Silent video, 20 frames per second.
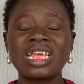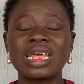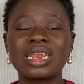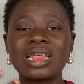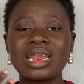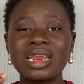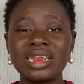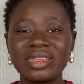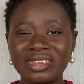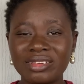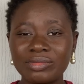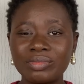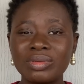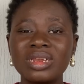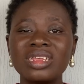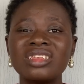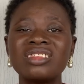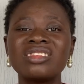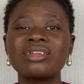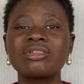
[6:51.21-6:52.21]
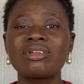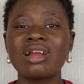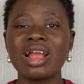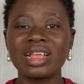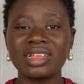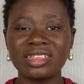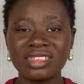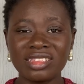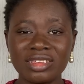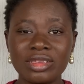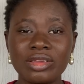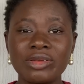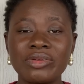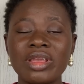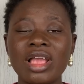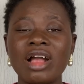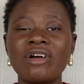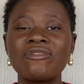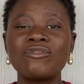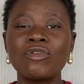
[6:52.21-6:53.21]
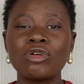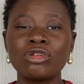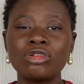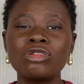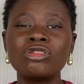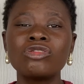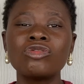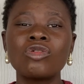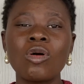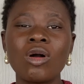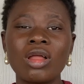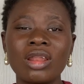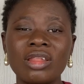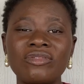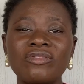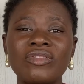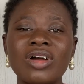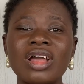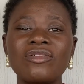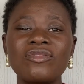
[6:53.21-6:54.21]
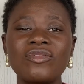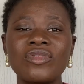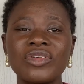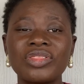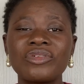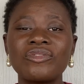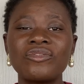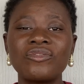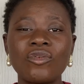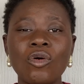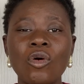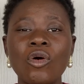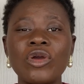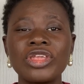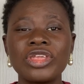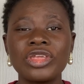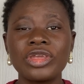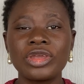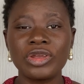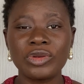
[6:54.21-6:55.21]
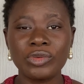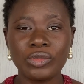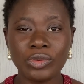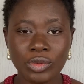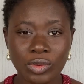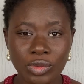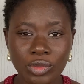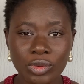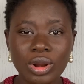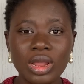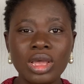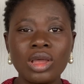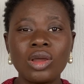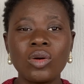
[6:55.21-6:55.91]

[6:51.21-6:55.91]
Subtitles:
an eligibility criteria for you to qualify for the 4-year rule.